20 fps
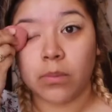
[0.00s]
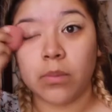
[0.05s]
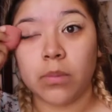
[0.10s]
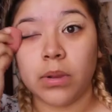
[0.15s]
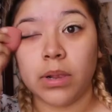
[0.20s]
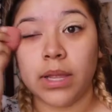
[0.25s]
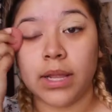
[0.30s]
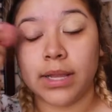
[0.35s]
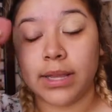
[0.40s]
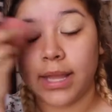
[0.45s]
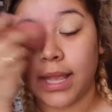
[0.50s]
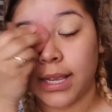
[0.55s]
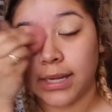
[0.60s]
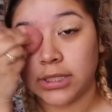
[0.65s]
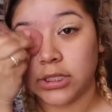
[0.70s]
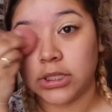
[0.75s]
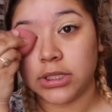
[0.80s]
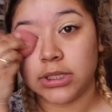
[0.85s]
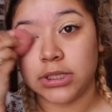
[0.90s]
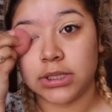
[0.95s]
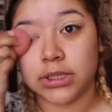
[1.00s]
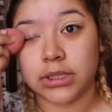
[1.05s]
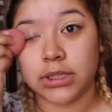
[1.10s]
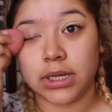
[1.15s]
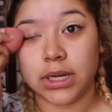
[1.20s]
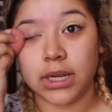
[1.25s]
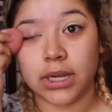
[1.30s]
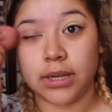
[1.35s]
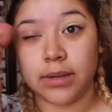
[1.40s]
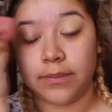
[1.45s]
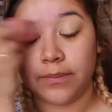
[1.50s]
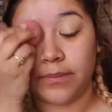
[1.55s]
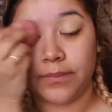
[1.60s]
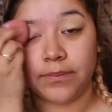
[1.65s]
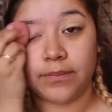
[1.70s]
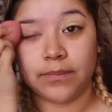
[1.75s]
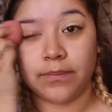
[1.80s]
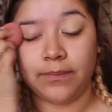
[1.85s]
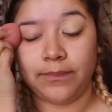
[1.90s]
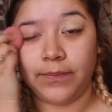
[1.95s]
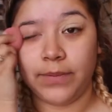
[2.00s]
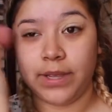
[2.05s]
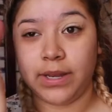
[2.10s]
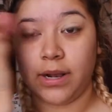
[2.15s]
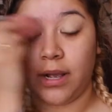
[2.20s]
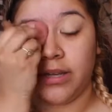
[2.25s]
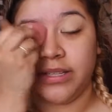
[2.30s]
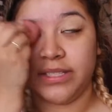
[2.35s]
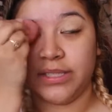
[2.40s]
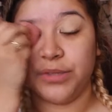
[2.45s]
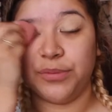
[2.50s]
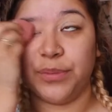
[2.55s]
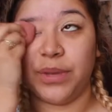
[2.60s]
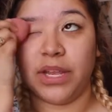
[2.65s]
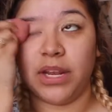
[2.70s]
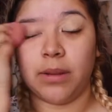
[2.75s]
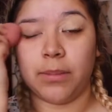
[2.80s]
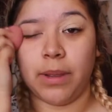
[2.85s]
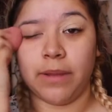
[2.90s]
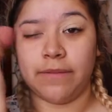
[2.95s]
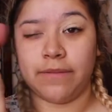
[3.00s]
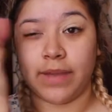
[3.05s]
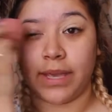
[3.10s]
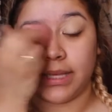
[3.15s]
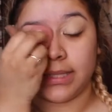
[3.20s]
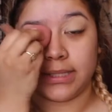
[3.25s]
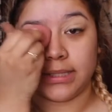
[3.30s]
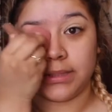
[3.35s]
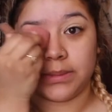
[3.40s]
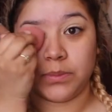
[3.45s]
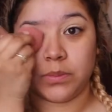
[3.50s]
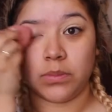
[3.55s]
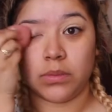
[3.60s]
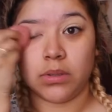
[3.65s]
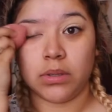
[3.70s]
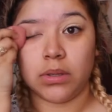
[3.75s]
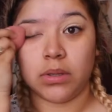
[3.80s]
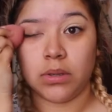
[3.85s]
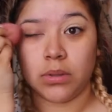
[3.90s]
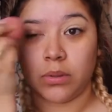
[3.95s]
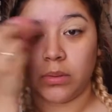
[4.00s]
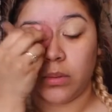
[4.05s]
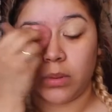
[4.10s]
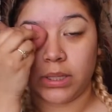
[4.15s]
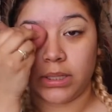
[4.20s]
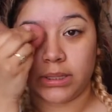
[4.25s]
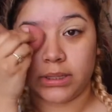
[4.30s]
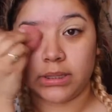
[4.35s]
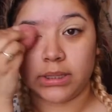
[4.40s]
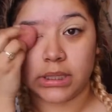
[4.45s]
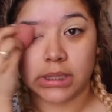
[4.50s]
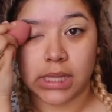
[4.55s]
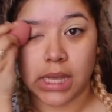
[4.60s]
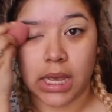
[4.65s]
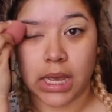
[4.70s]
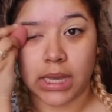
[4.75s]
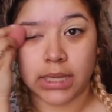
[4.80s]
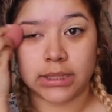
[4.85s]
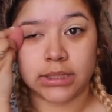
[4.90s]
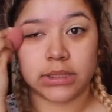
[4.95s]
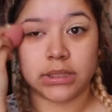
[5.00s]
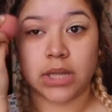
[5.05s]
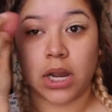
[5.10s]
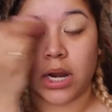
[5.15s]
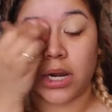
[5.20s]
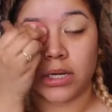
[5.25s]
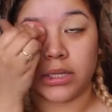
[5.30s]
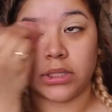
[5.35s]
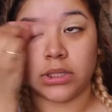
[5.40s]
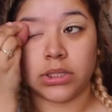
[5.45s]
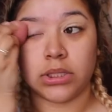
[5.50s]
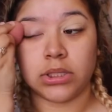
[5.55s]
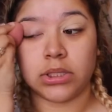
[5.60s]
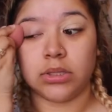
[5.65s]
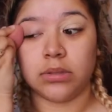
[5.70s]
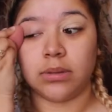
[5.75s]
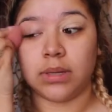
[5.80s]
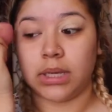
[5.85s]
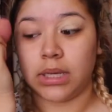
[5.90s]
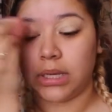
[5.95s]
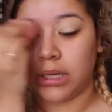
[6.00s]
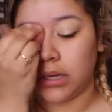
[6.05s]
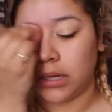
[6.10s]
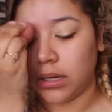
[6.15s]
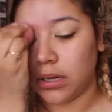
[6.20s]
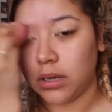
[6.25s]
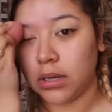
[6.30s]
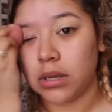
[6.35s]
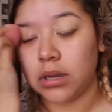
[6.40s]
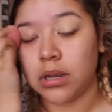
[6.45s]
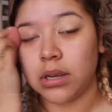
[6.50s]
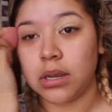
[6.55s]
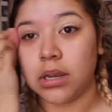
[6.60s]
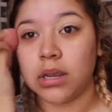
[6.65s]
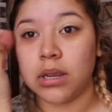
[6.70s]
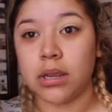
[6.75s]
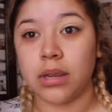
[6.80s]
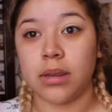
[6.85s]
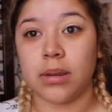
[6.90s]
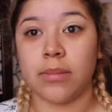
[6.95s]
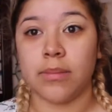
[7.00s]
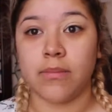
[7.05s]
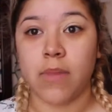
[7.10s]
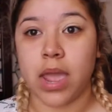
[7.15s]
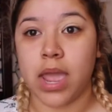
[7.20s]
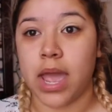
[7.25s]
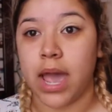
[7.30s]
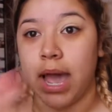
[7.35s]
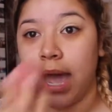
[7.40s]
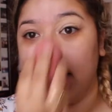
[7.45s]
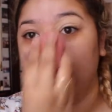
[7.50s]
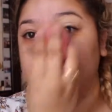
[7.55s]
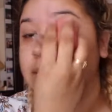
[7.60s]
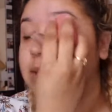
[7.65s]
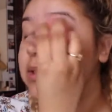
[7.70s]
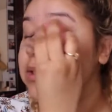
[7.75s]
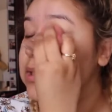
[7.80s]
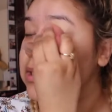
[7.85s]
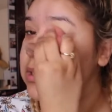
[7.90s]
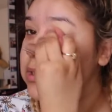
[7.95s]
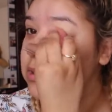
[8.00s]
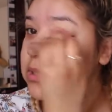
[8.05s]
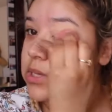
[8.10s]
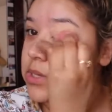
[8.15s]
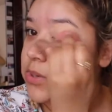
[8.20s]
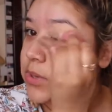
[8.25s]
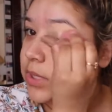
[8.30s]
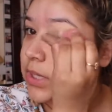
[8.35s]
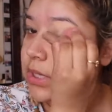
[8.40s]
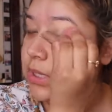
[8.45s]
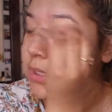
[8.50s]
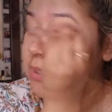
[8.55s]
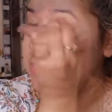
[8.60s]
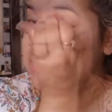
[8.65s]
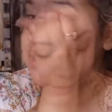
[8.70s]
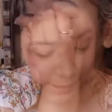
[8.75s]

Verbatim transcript: Blend that shit. And then I'll zoom in on my face once I start doing my eyes, so you can